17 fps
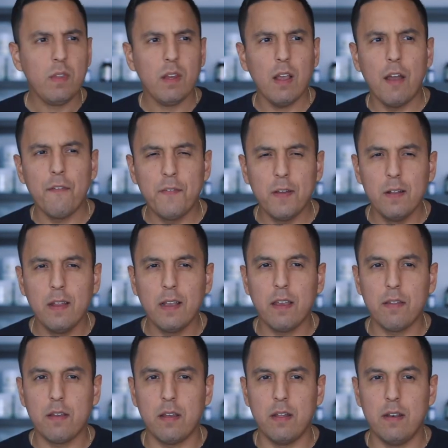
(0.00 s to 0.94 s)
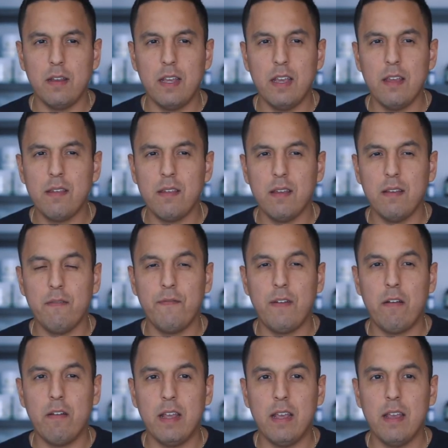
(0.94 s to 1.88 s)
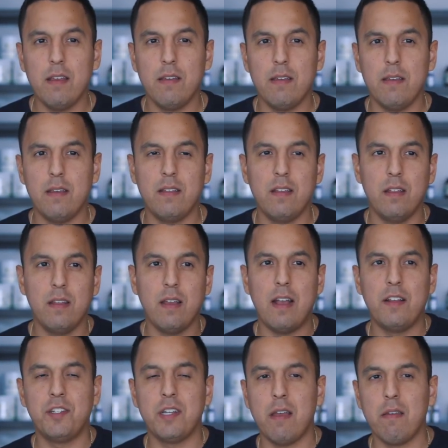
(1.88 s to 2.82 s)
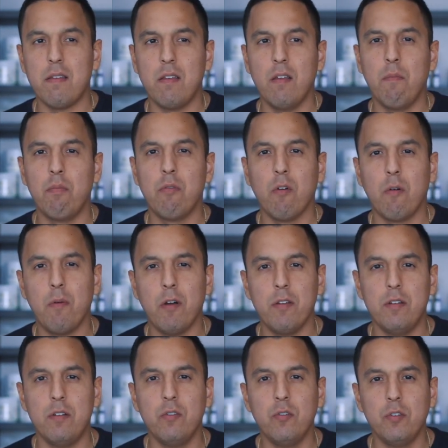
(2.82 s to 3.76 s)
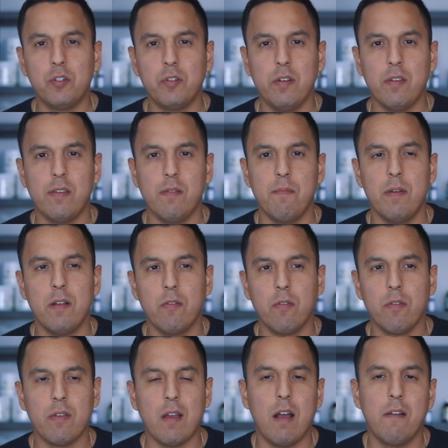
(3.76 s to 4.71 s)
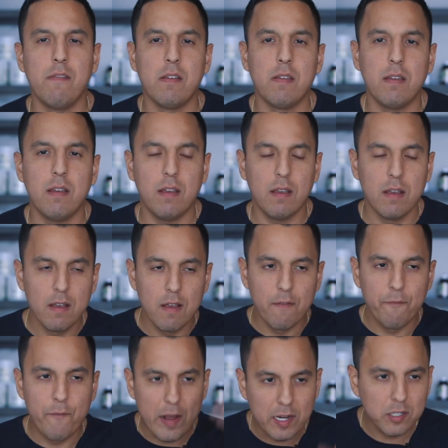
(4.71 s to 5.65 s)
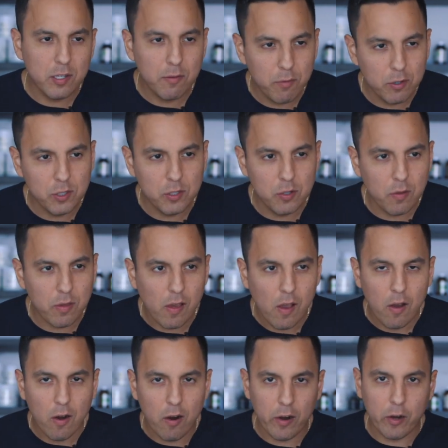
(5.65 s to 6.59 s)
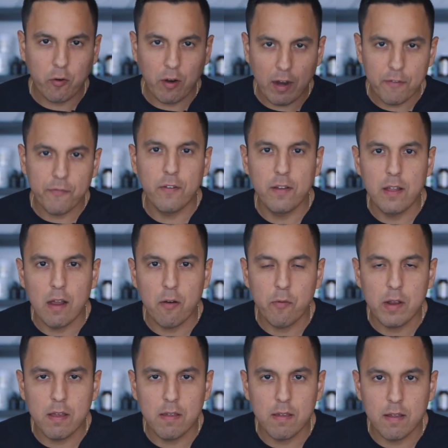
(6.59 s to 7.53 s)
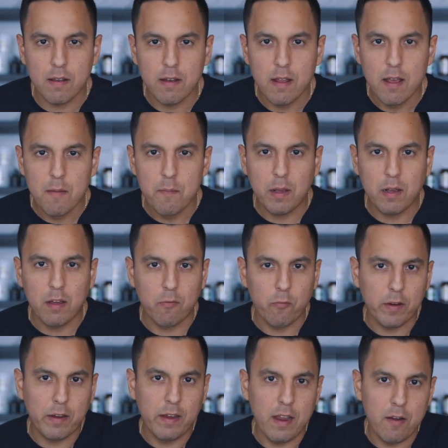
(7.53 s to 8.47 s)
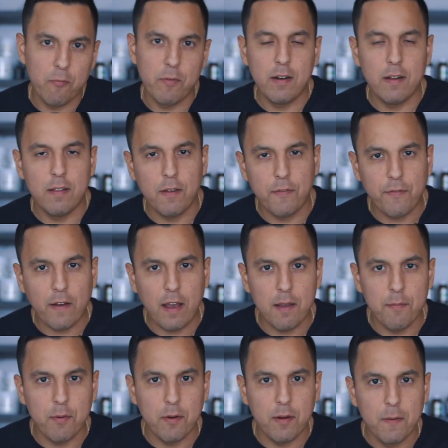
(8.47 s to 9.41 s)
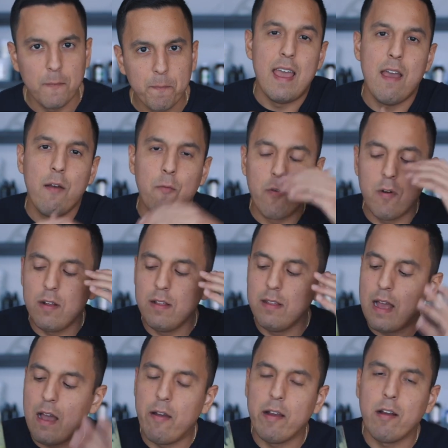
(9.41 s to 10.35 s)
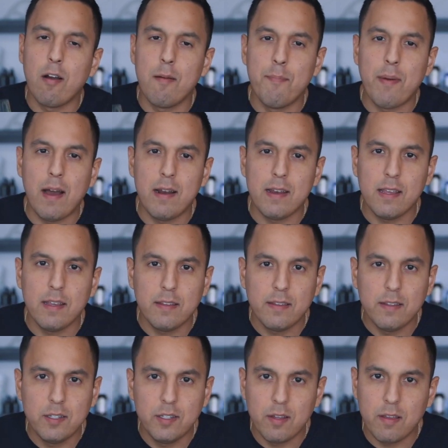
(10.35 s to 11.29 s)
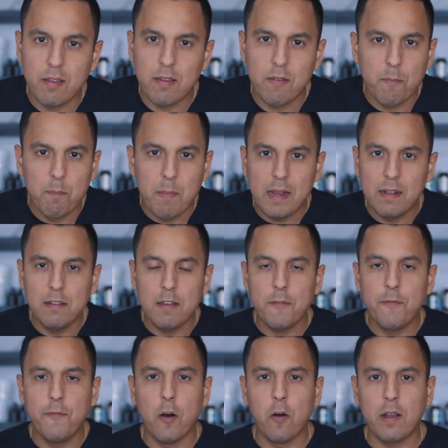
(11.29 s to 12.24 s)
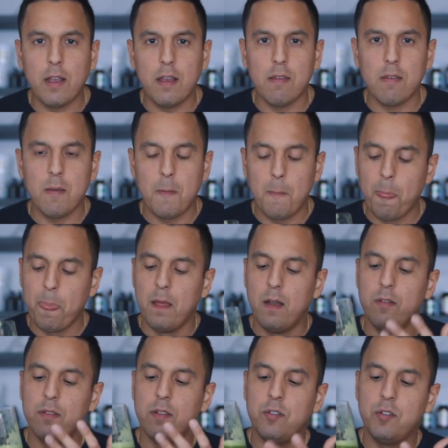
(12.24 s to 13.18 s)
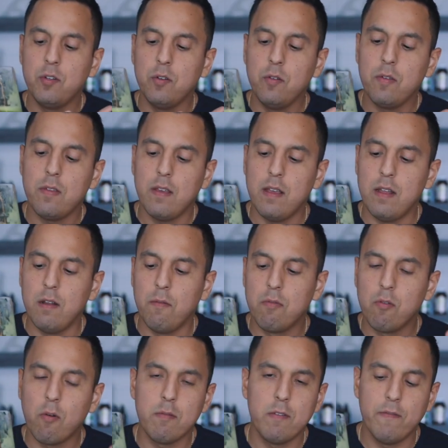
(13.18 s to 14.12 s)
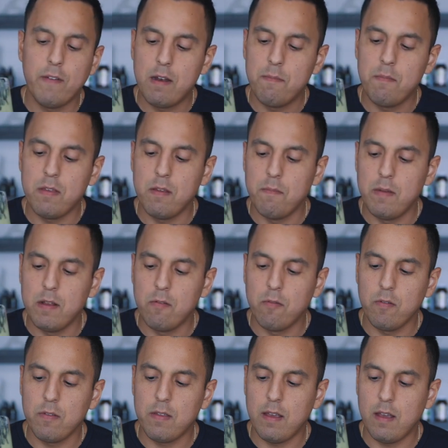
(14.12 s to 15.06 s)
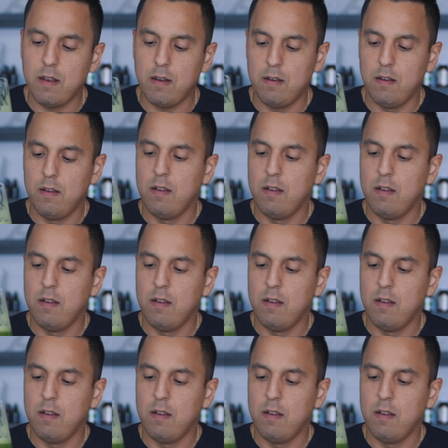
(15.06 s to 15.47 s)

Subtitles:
I feel like it's very easy to digest, to absorb all the nutrients and minerals. Obviously, vegetable juice are great for that reason because we're getting rid of the fiber and we're allowing our body to just mainly focus on the juice and absorb the vitamins and minerals that